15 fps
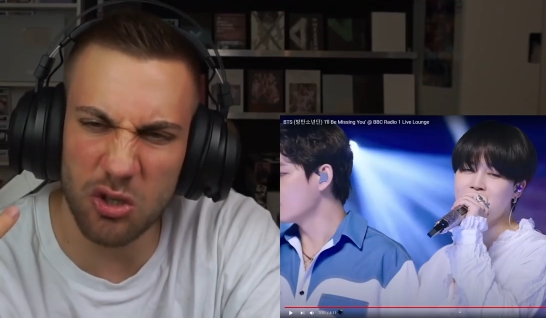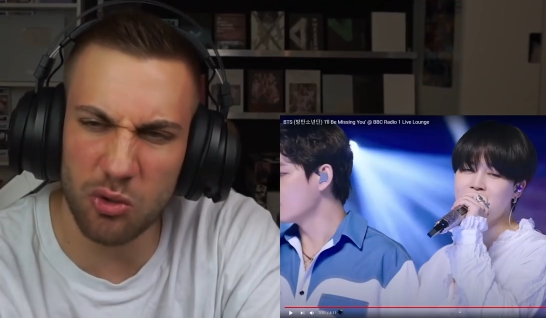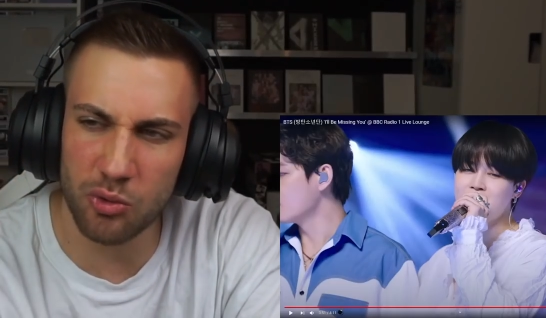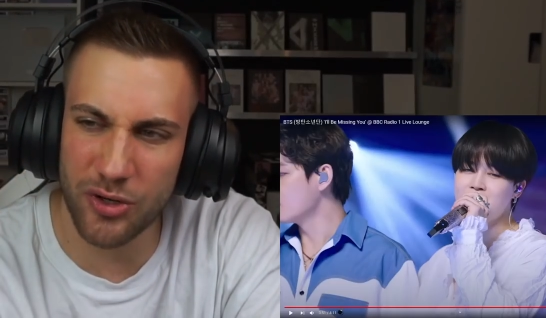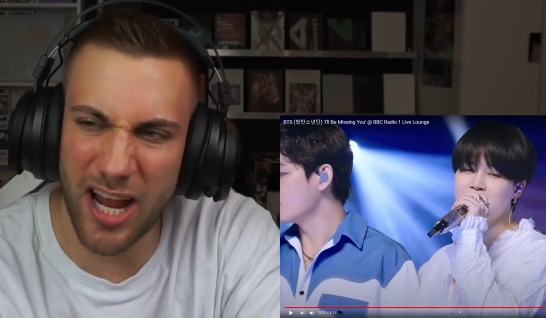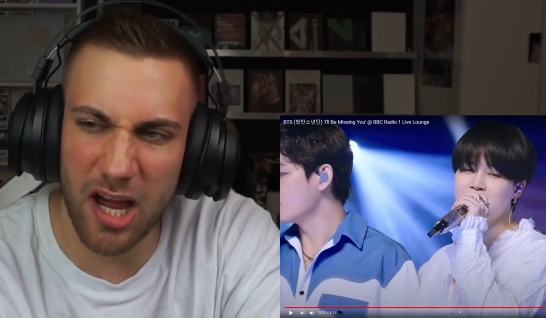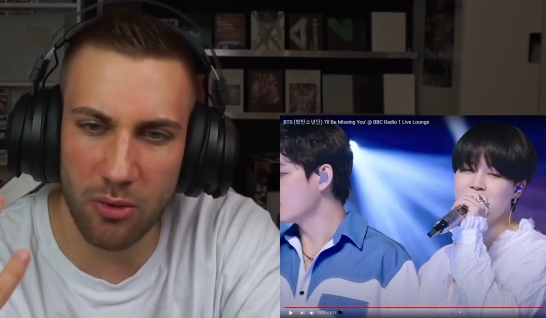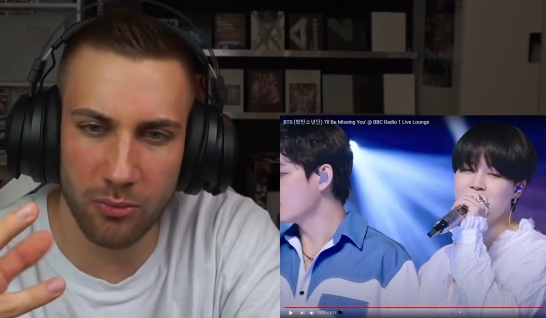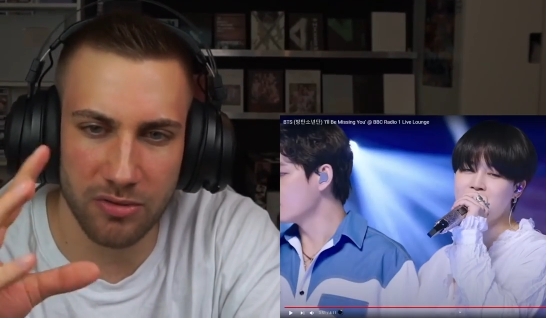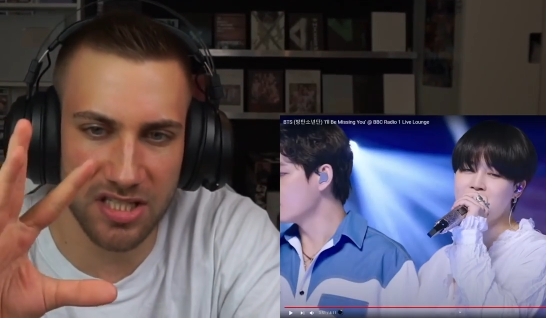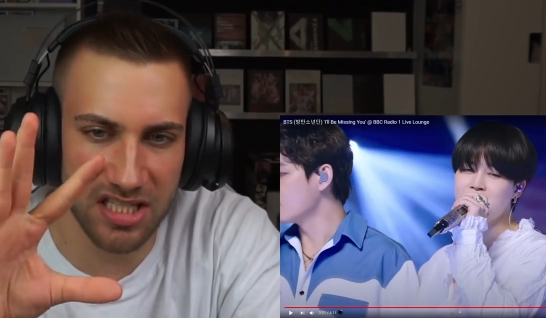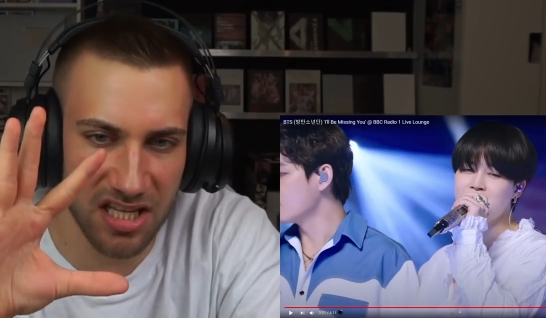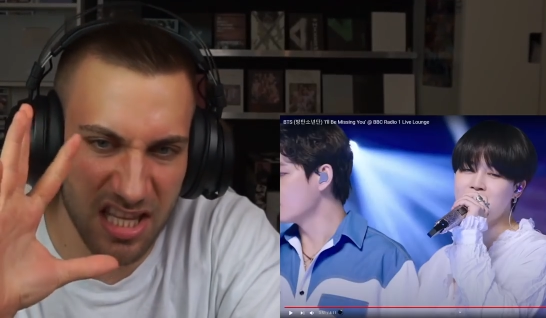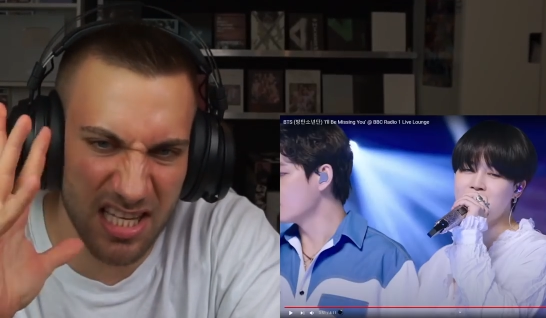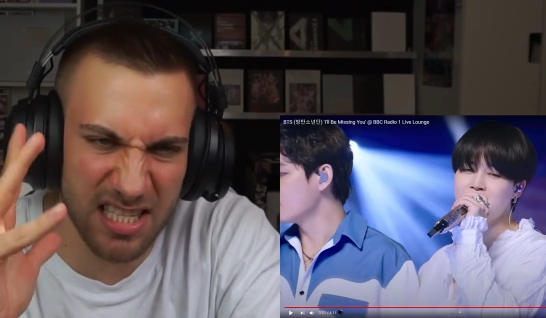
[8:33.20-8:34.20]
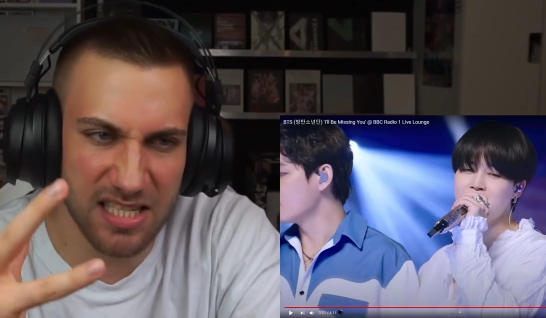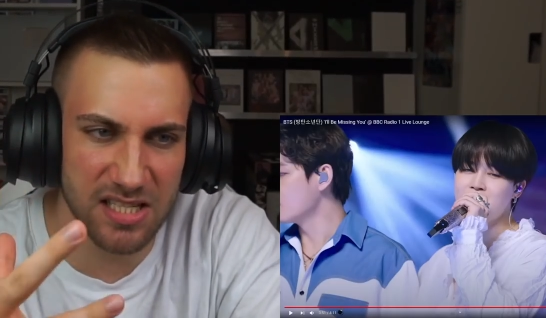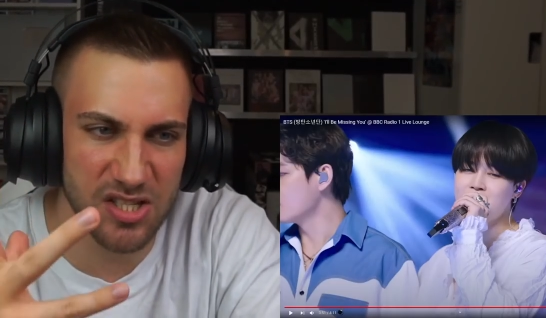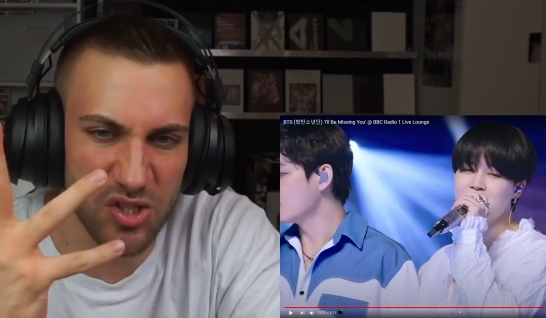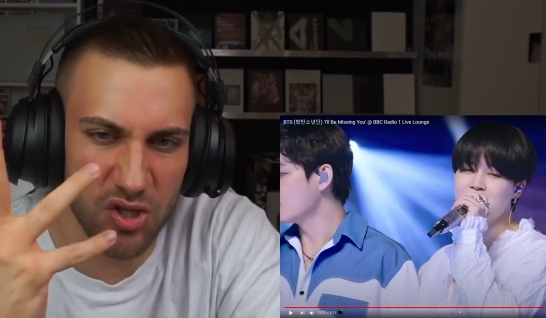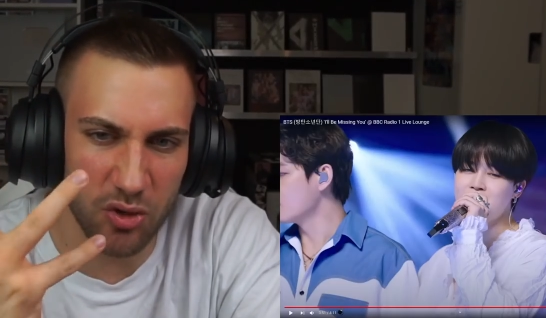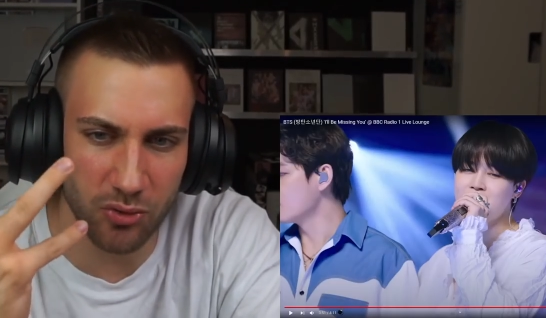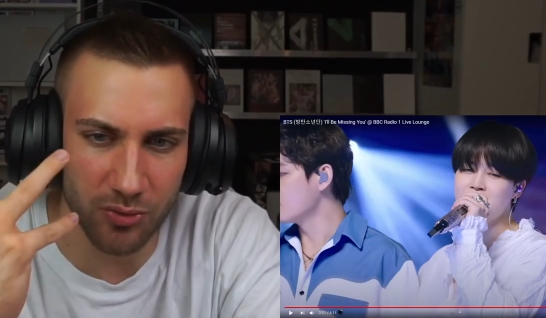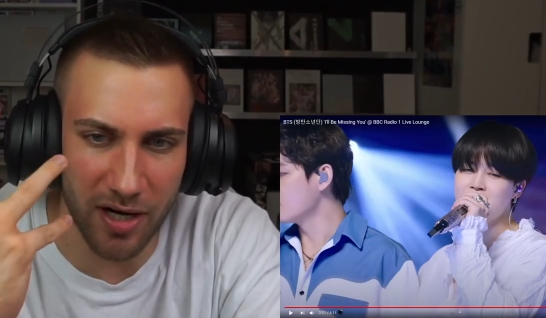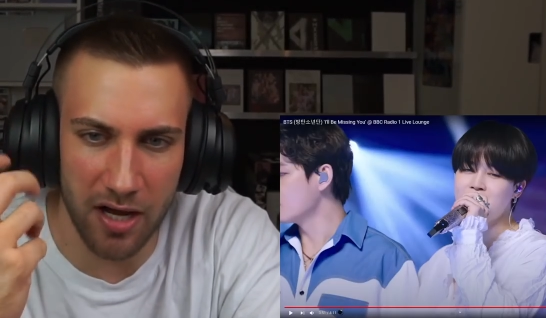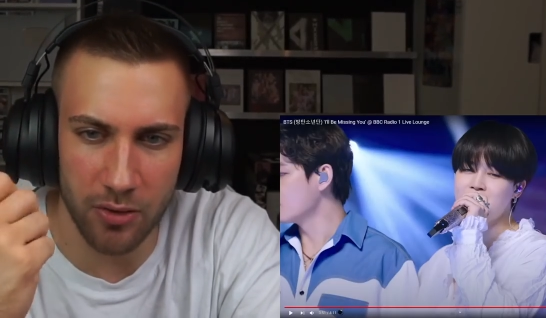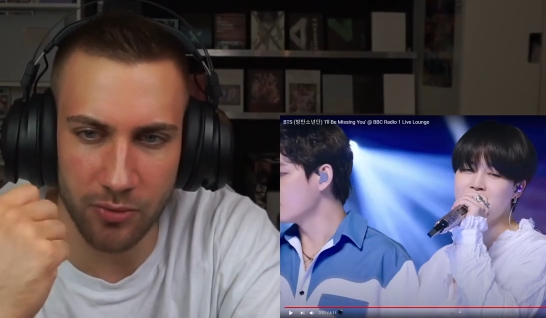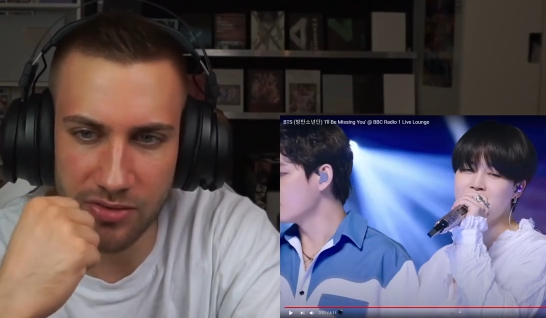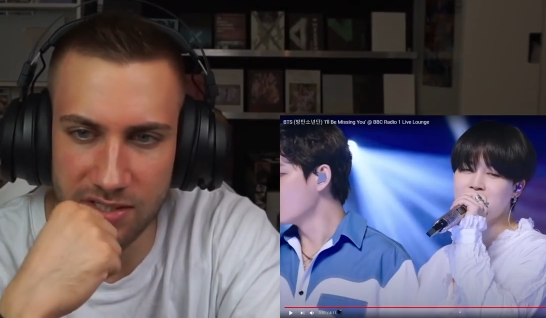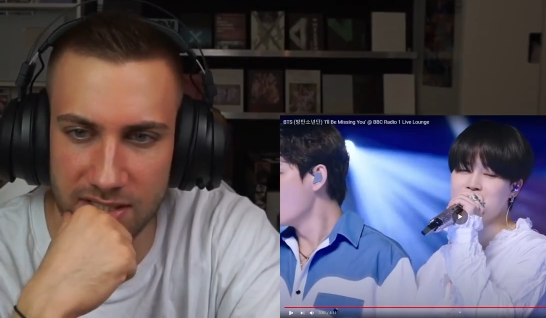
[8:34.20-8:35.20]
Speaker 1: round. This is so
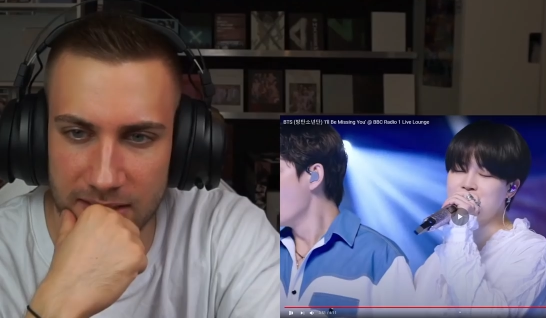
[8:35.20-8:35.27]
round. Wow.